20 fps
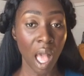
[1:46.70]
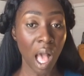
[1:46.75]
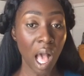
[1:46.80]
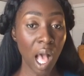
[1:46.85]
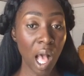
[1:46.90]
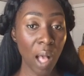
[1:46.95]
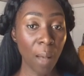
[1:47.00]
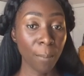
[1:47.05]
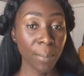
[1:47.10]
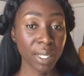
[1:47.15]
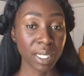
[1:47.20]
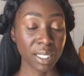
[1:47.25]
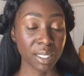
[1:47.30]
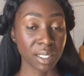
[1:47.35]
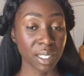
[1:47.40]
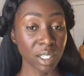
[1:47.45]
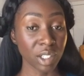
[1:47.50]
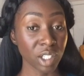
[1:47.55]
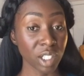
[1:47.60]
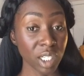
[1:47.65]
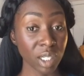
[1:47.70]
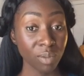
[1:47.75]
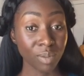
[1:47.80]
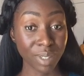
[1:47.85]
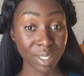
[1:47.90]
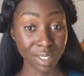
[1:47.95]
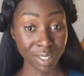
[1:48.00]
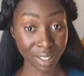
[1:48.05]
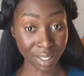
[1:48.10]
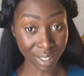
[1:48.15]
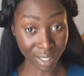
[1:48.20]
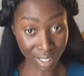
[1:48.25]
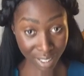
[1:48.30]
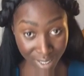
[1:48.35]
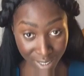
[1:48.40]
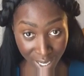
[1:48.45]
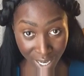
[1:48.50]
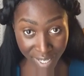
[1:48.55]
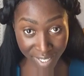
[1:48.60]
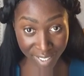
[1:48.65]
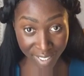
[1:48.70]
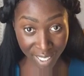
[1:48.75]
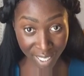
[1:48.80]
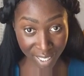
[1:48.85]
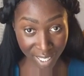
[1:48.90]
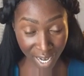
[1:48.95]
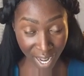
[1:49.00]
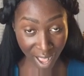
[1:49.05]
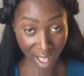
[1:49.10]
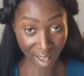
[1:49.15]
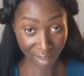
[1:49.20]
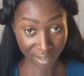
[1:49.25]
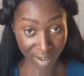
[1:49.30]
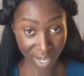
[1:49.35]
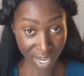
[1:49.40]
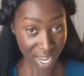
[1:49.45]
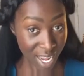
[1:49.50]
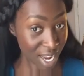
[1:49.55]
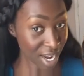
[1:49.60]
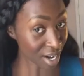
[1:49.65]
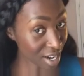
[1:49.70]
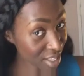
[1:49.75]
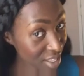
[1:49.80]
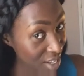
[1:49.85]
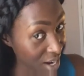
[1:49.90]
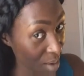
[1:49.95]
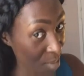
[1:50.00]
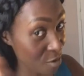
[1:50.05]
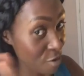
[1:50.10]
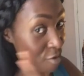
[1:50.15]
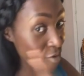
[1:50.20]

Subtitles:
And essentially with this hairstyle that I have in here that I'm